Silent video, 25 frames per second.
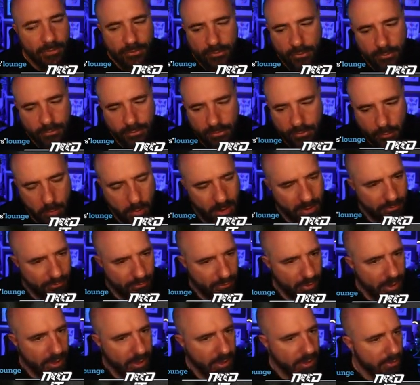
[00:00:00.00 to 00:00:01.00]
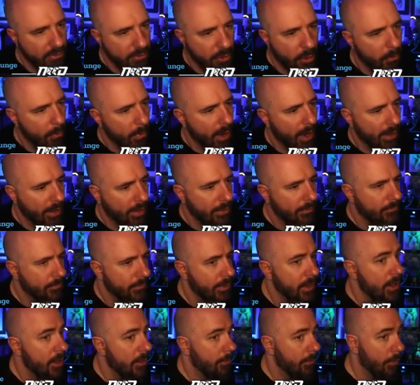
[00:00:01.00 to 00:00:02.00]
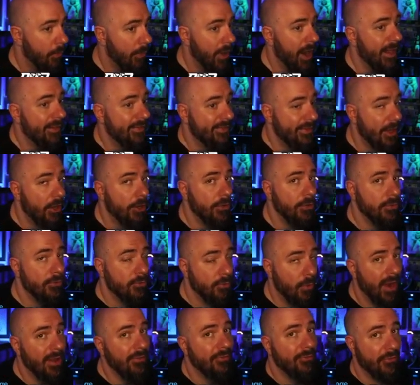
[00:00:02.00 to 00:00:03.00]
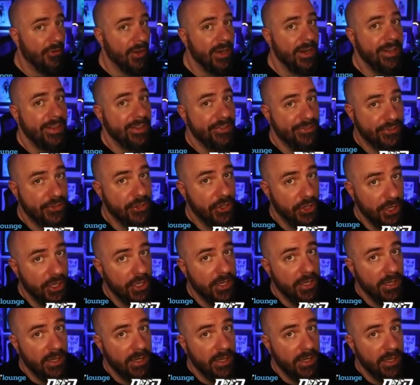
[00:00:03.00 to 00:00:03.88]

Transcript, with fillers: using Dwight Freeney. Nobody. But when I tell you Dwight Freeney is good